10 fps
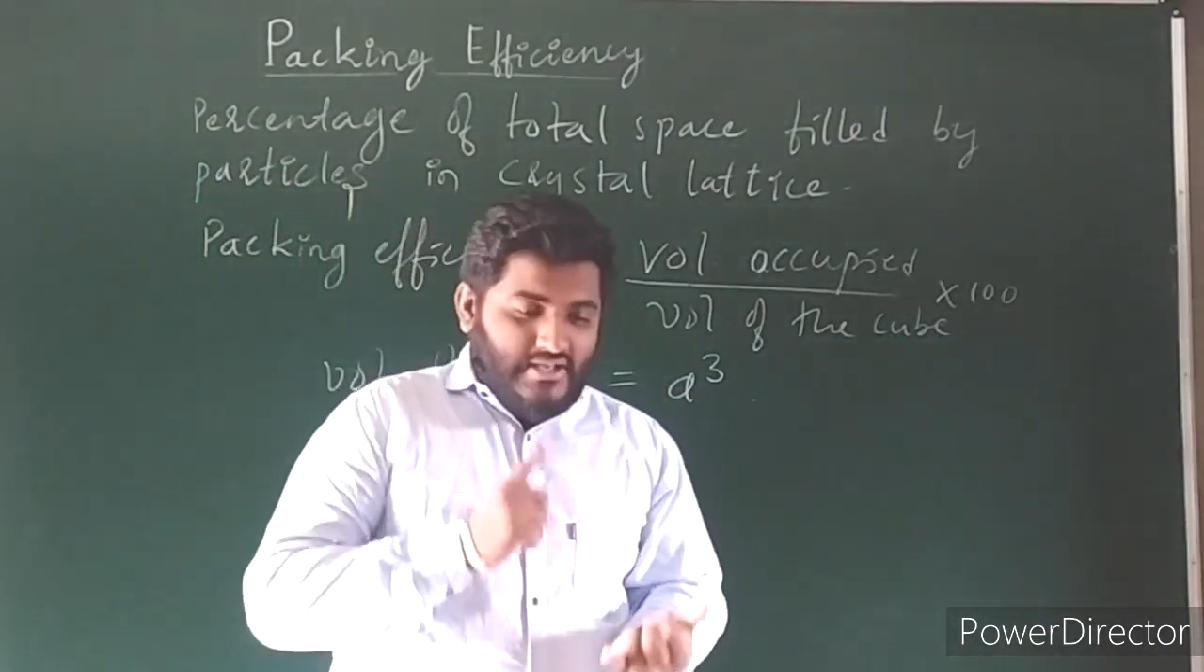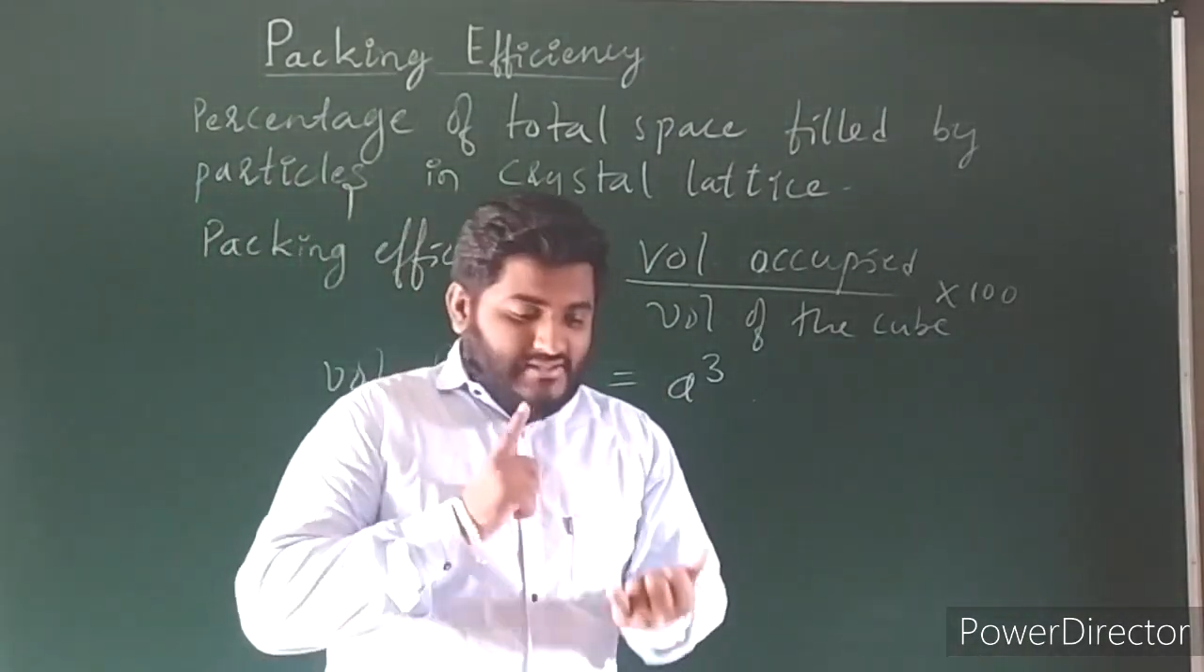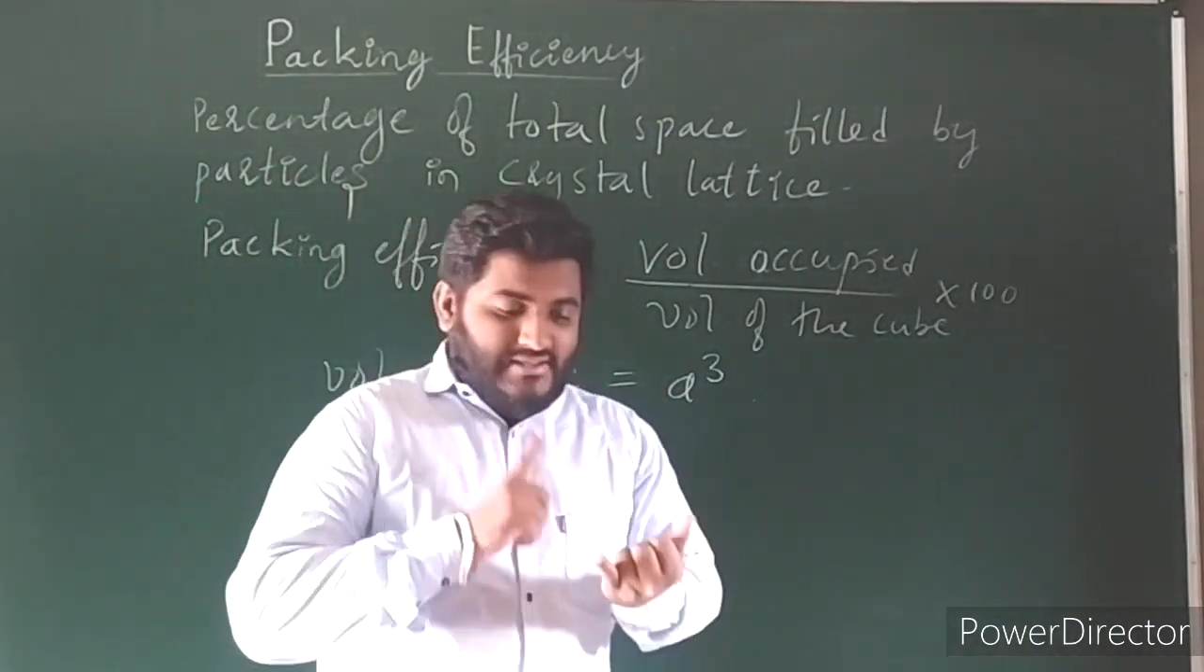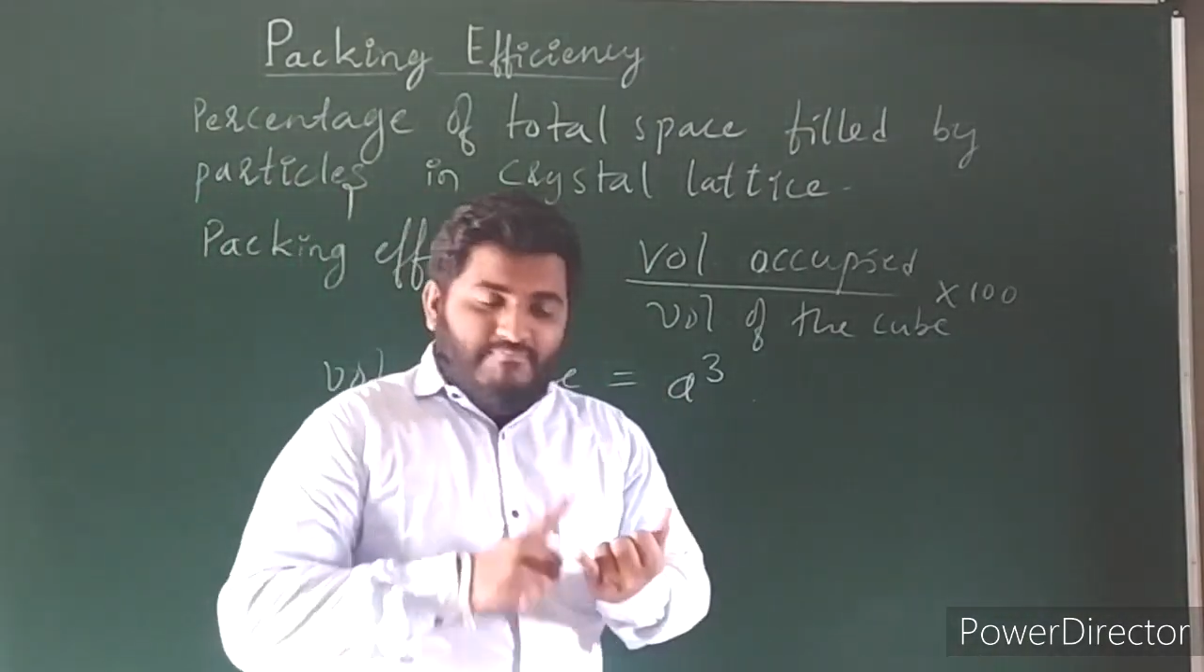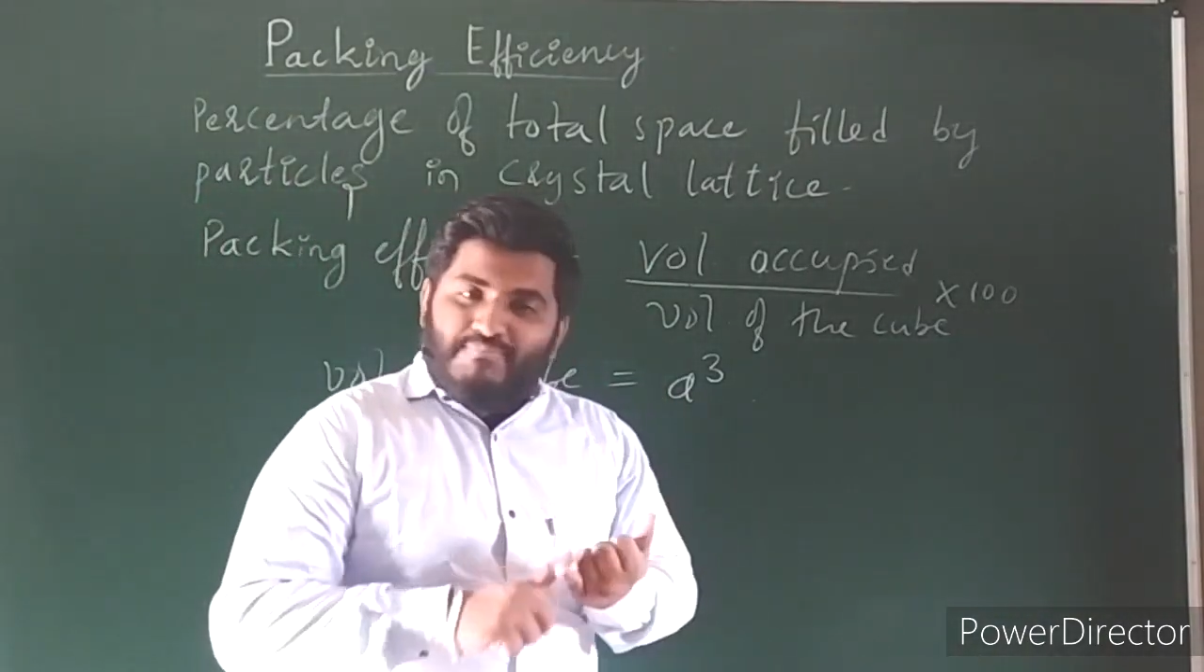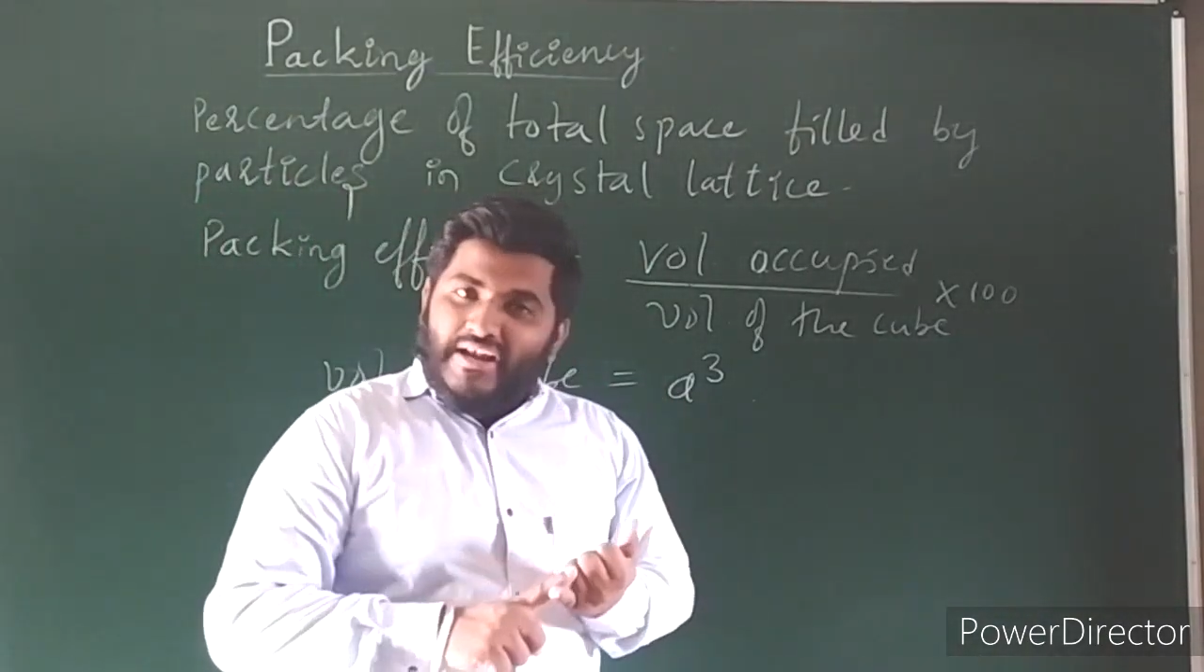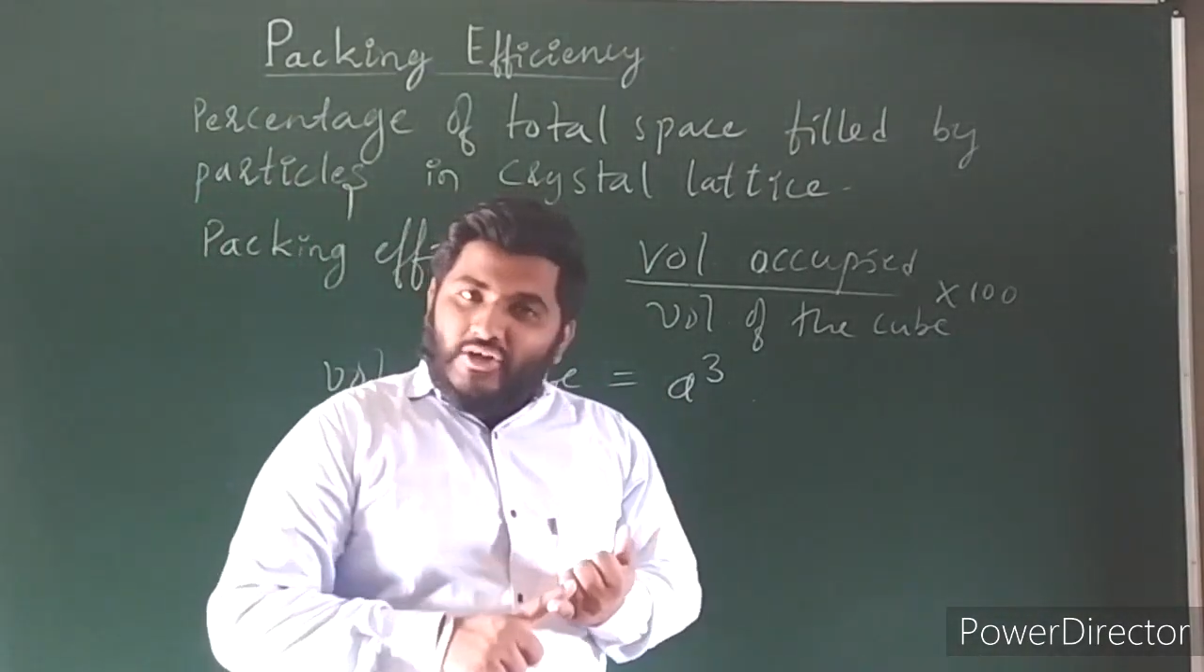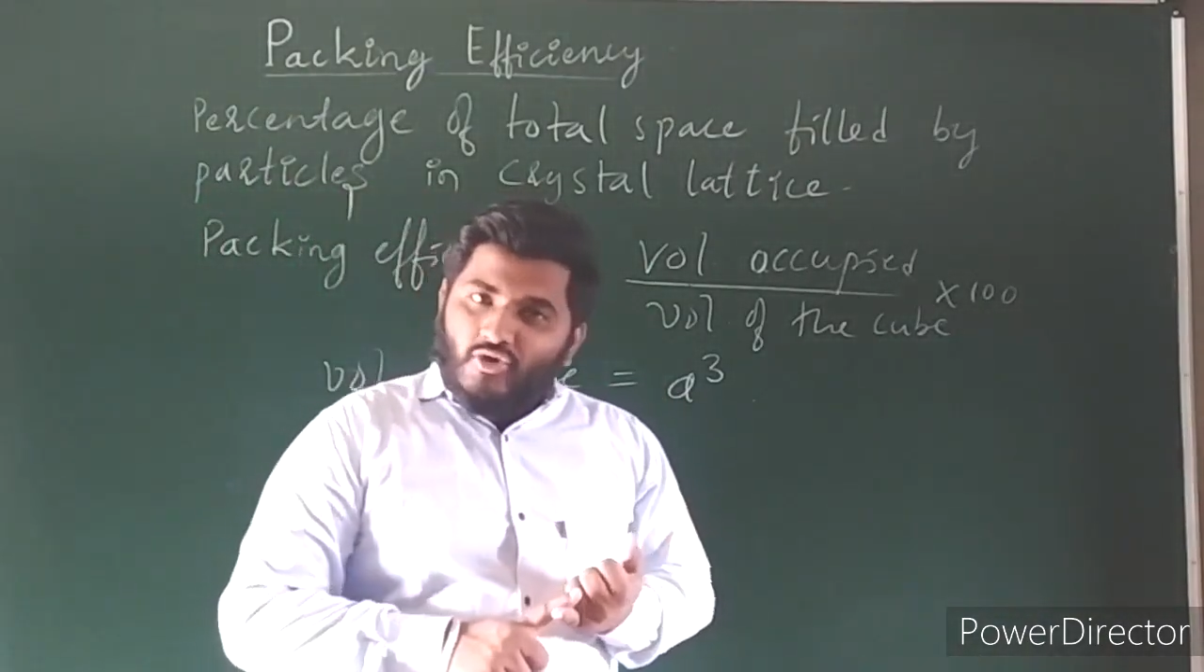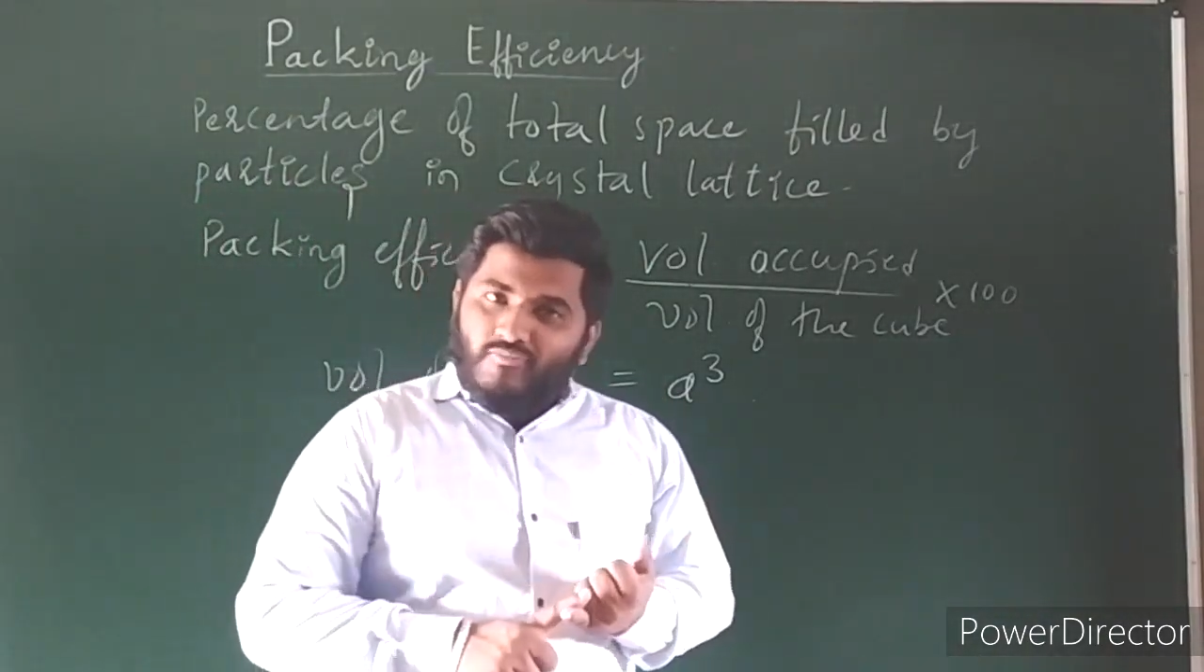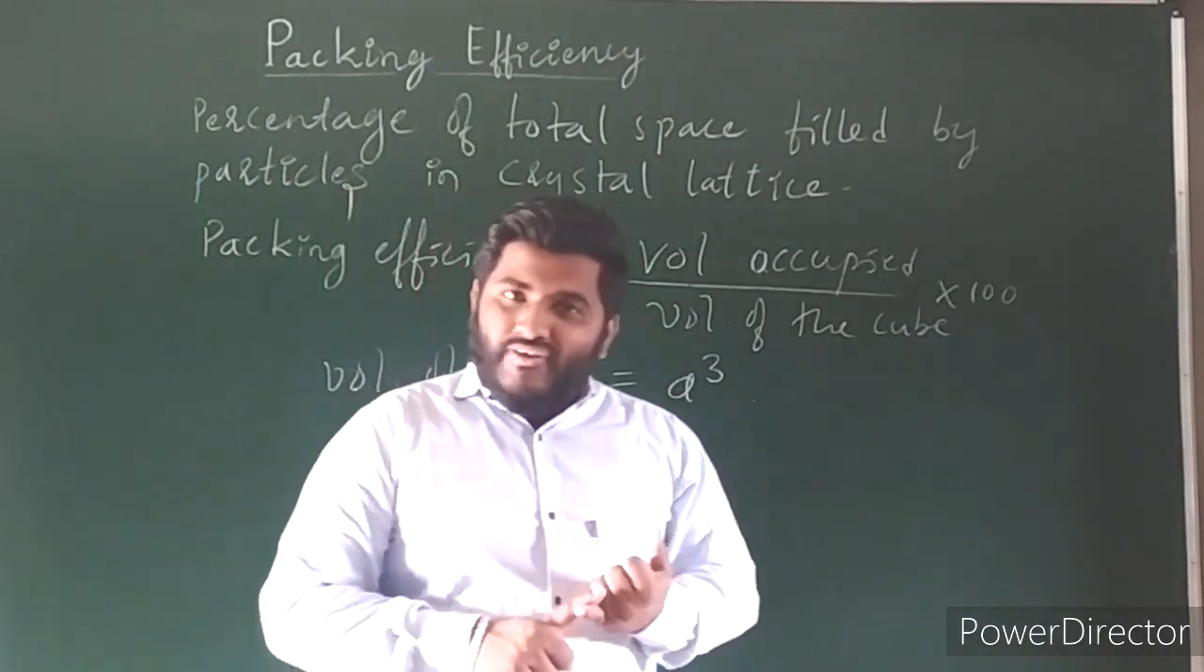
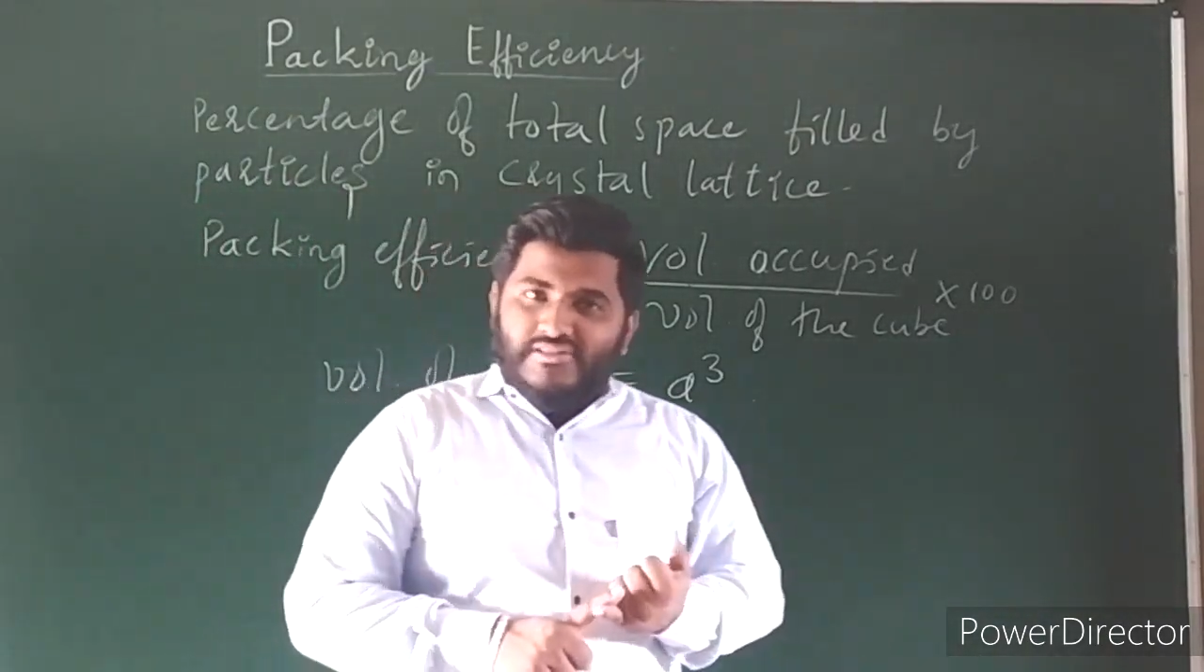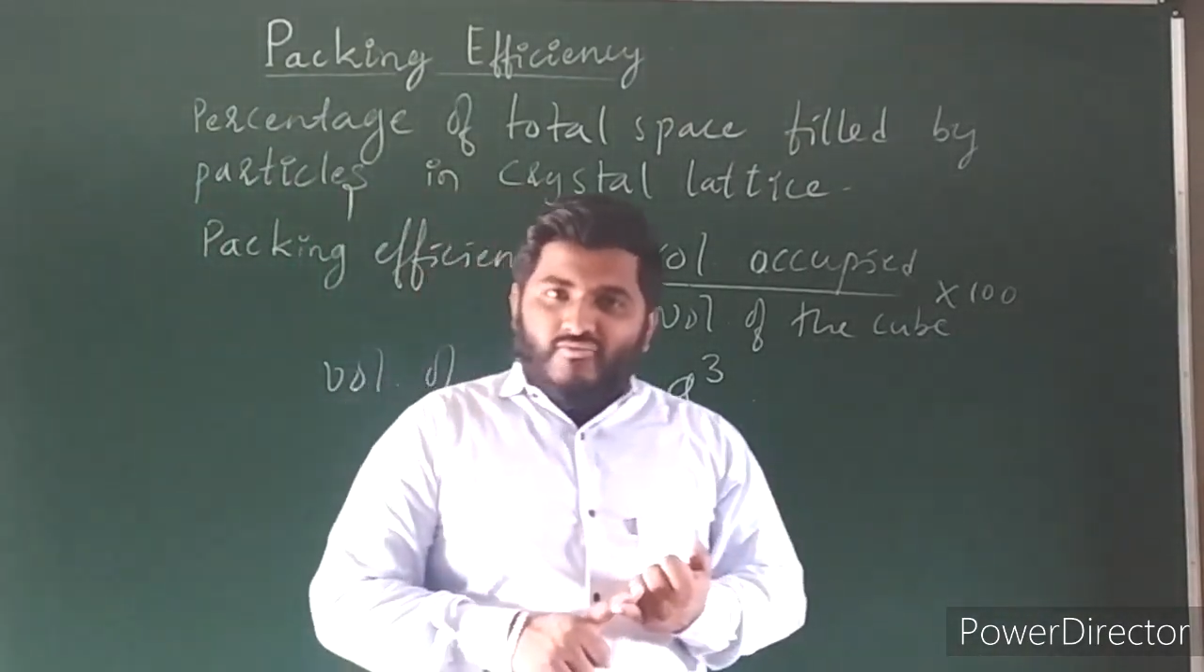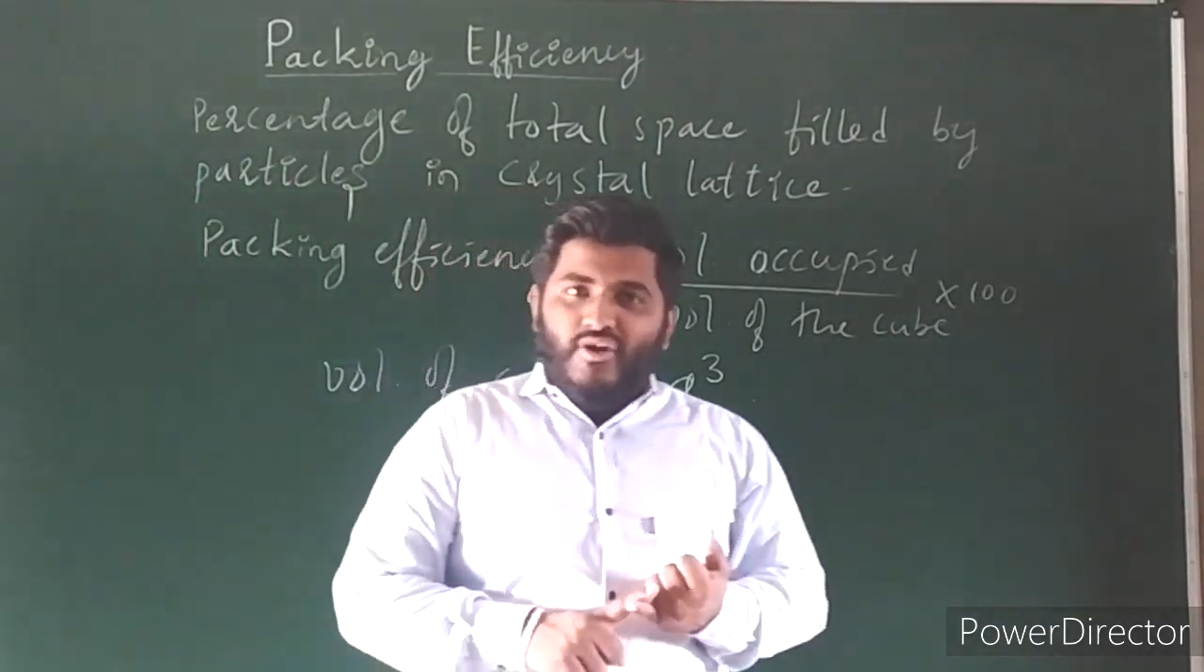Simple cube first